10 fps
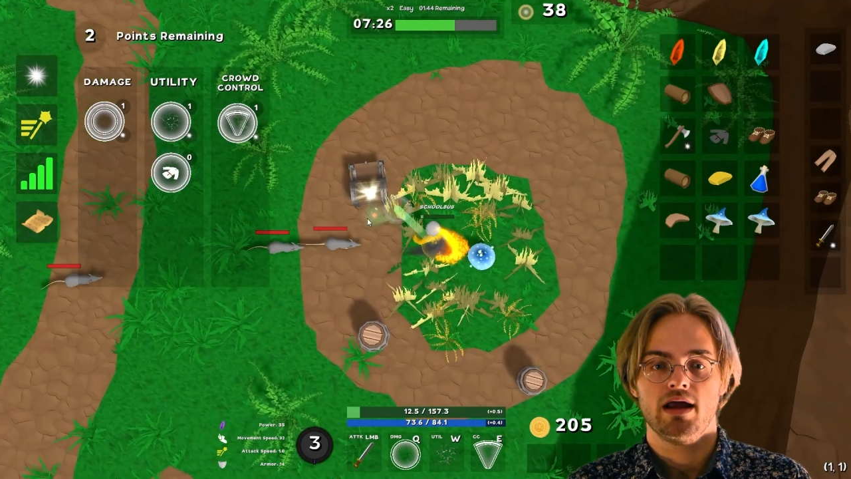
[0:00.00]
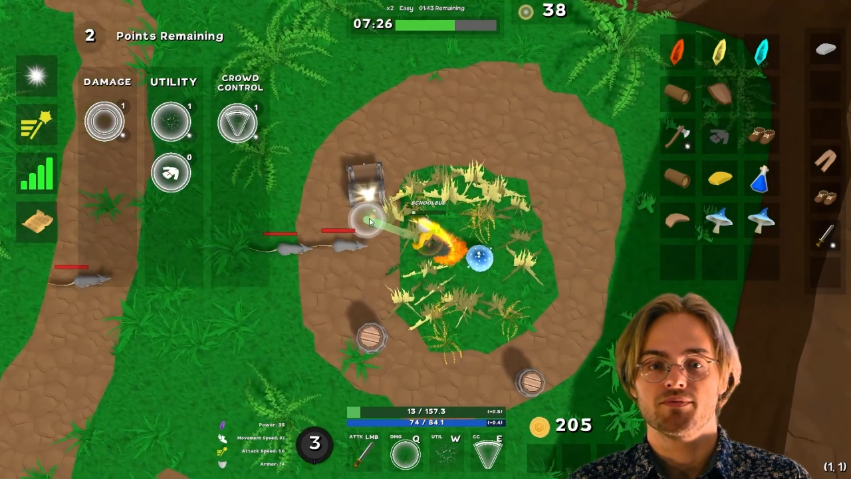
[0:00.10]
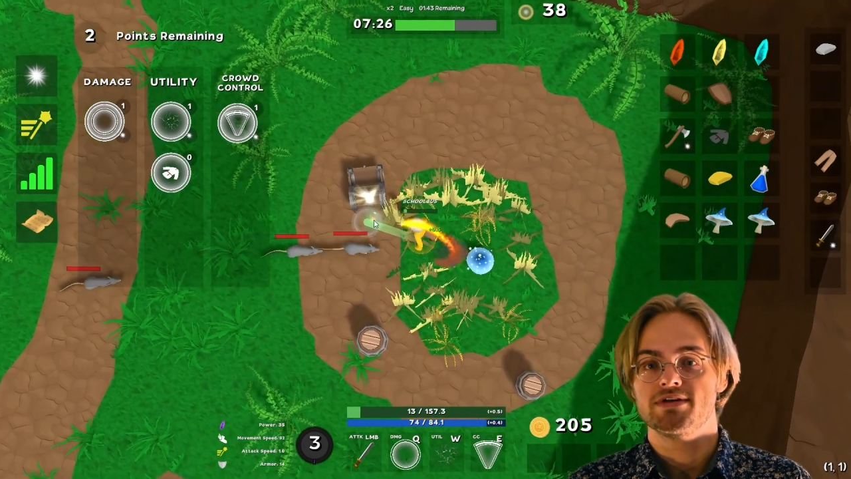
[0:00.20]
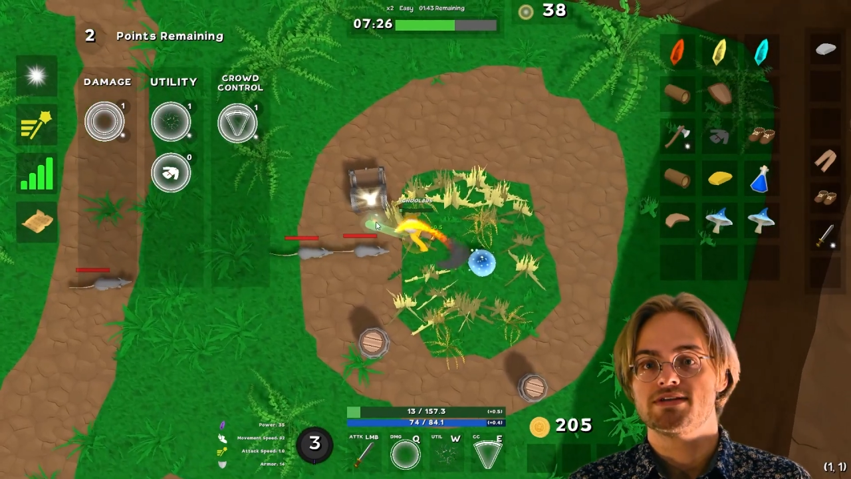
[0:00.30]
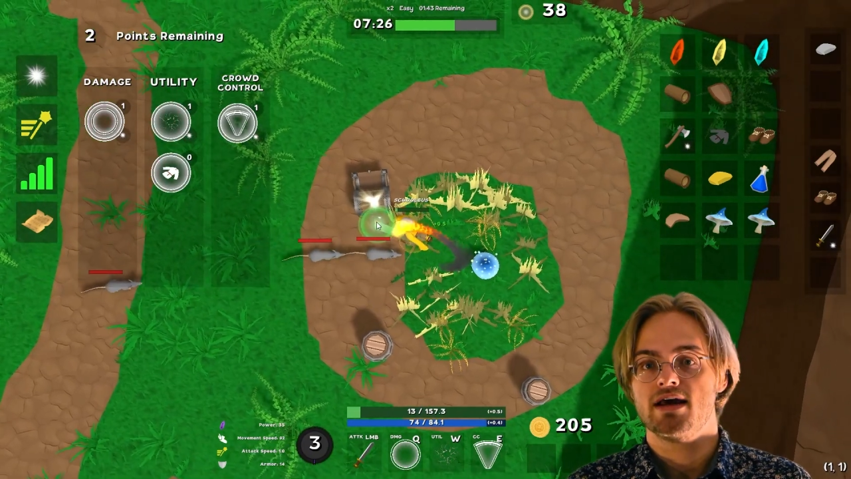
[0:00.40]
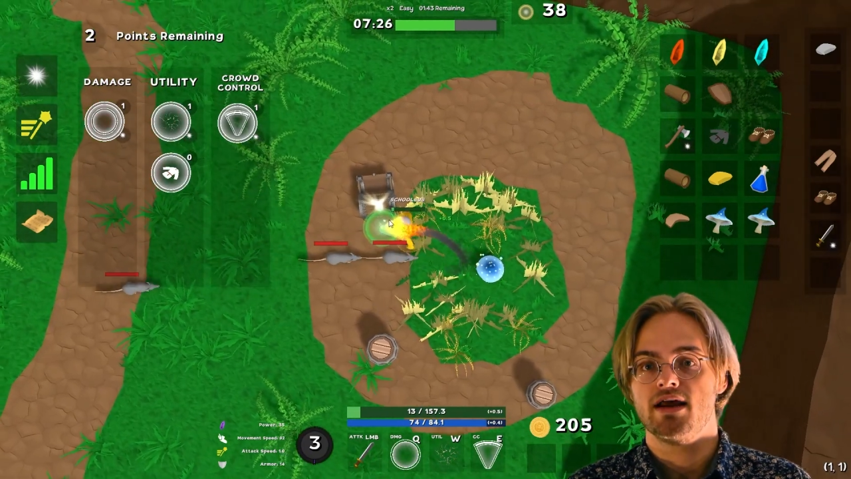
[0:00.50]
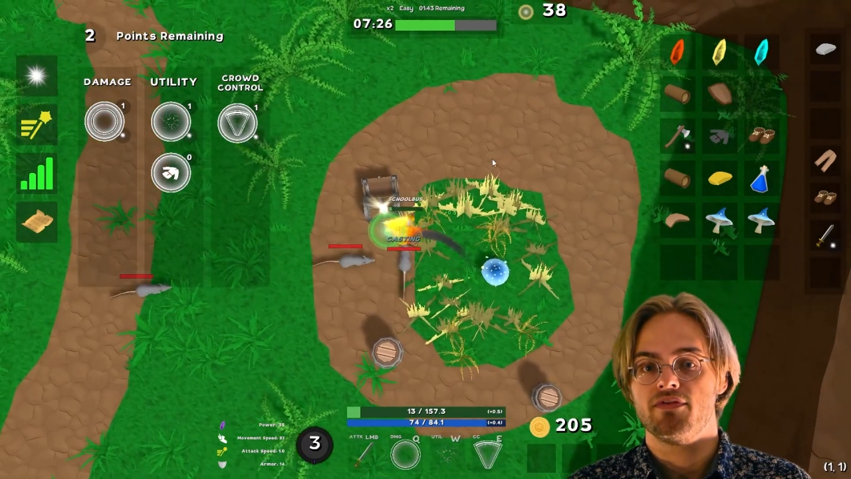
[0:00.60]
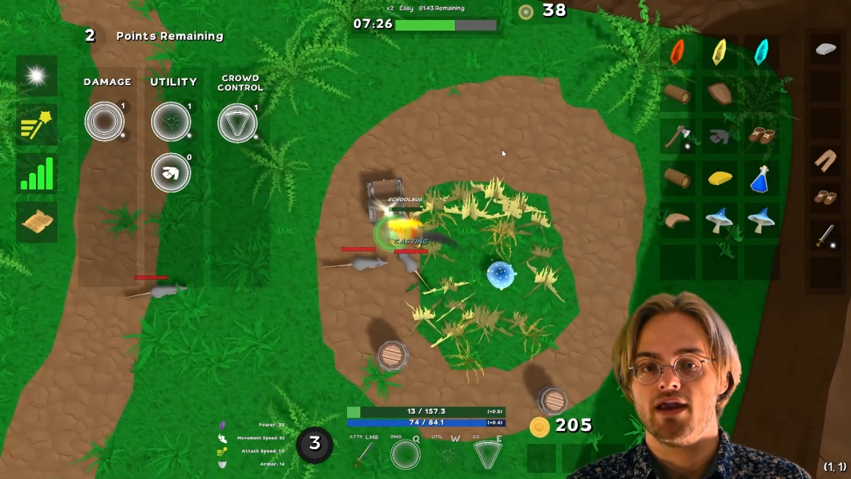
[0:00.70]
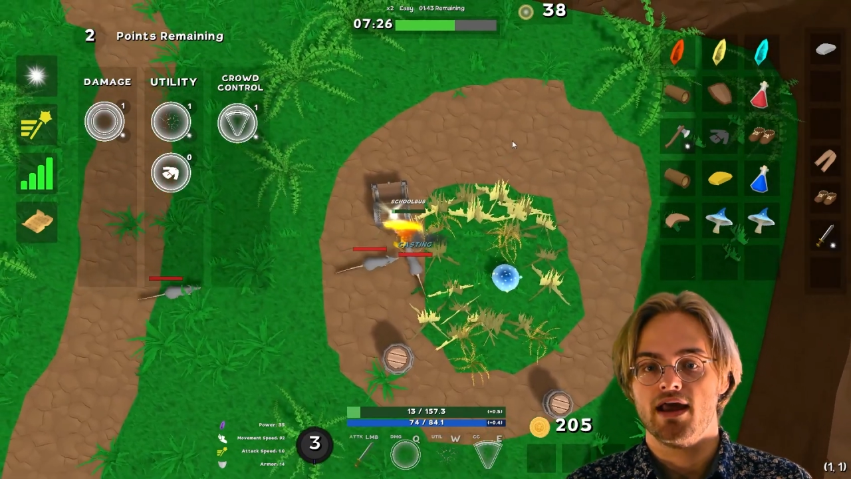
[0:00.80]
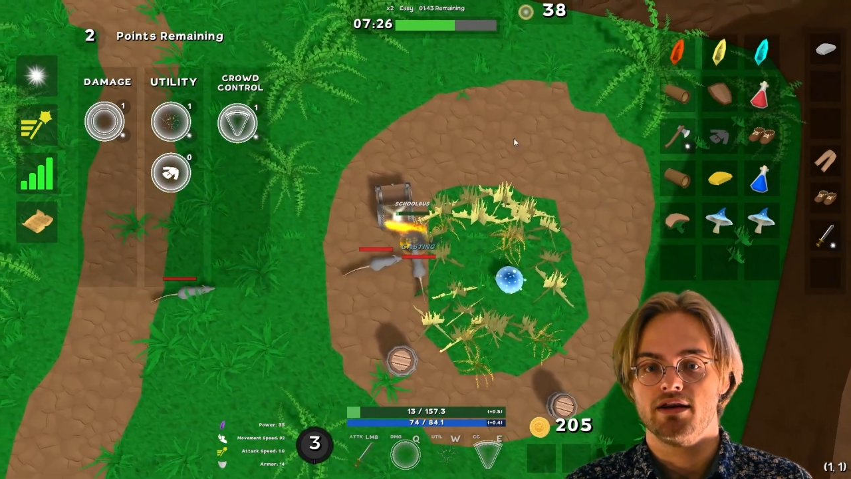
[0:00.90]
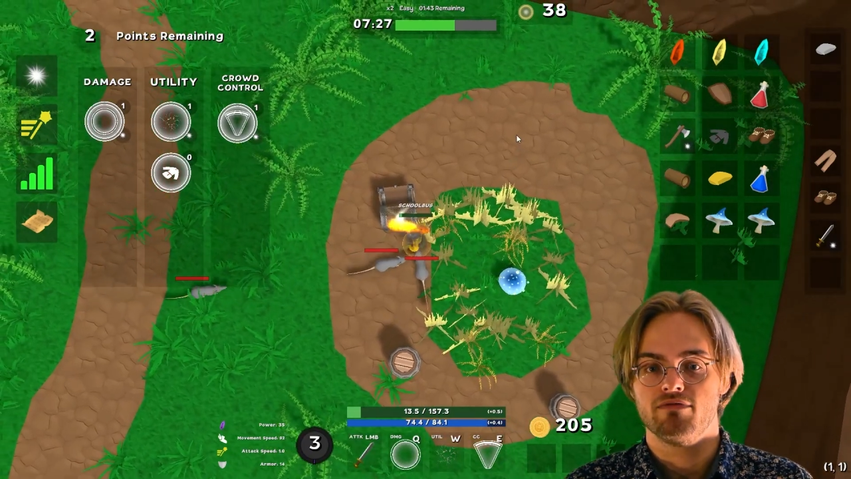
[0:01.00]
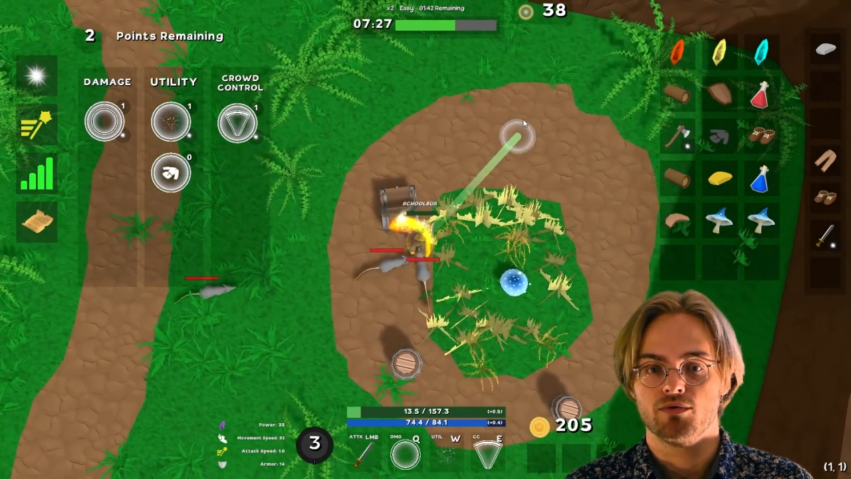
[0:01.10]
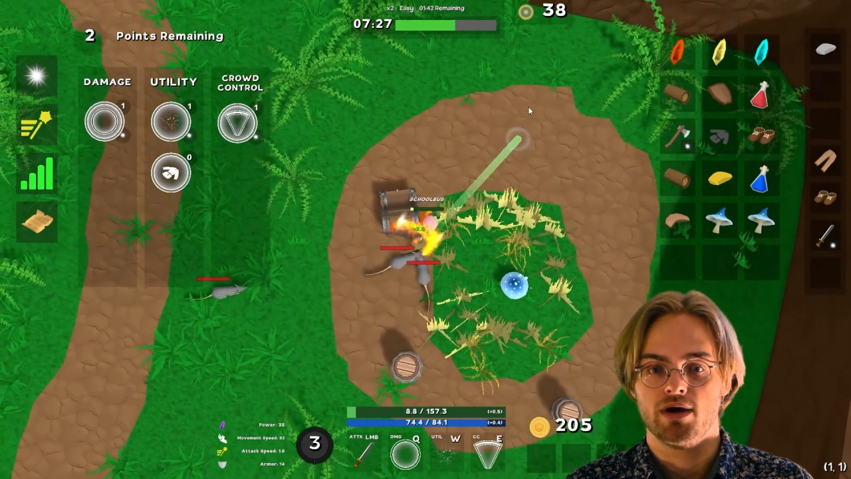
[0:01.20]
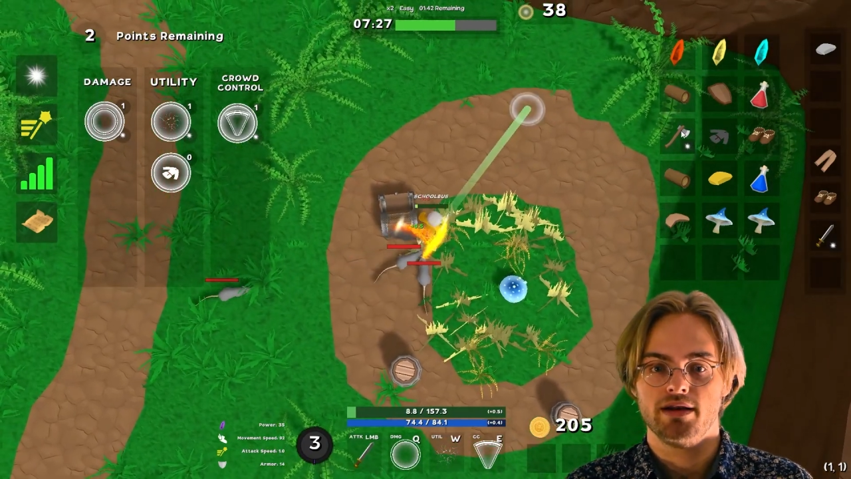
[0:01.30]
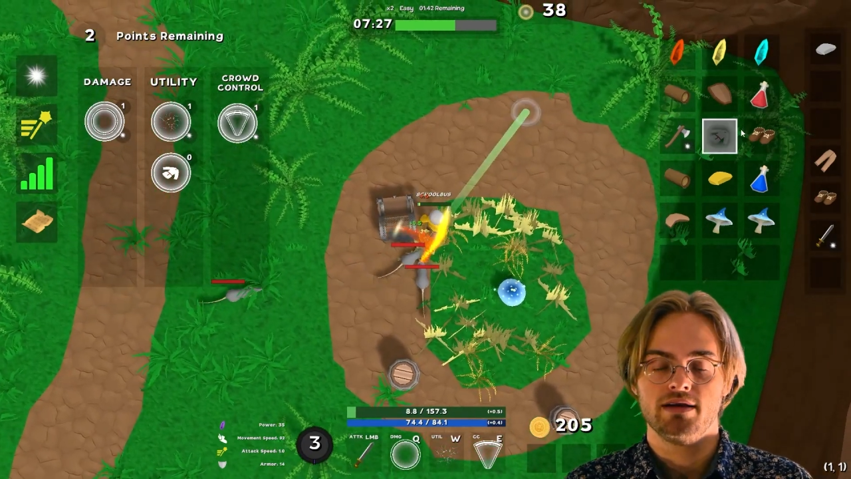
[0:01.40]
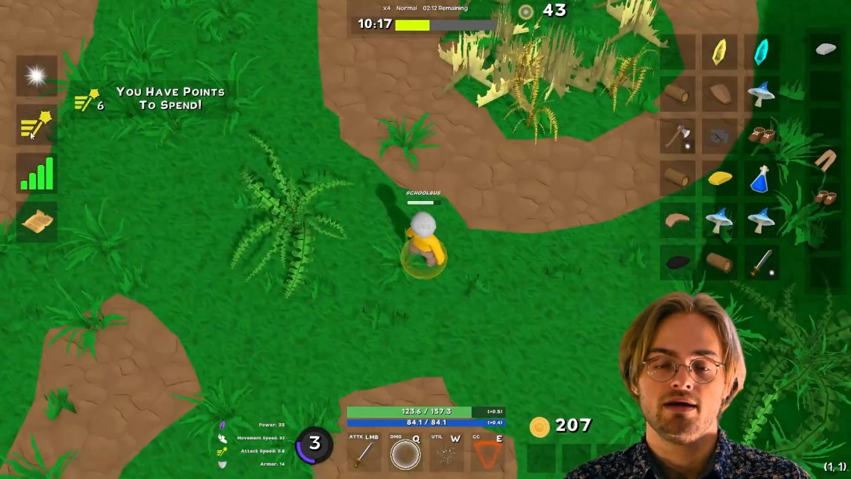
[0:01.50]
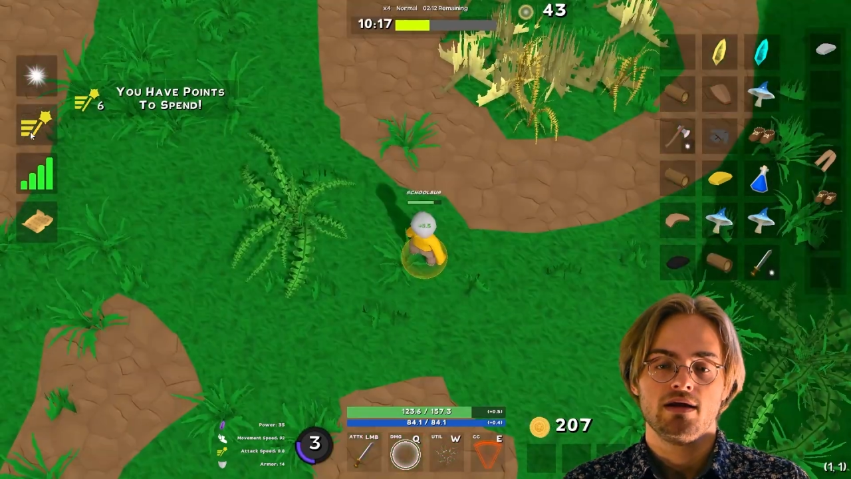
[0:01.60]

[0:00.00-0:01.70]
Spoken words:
and reset at the end of the run.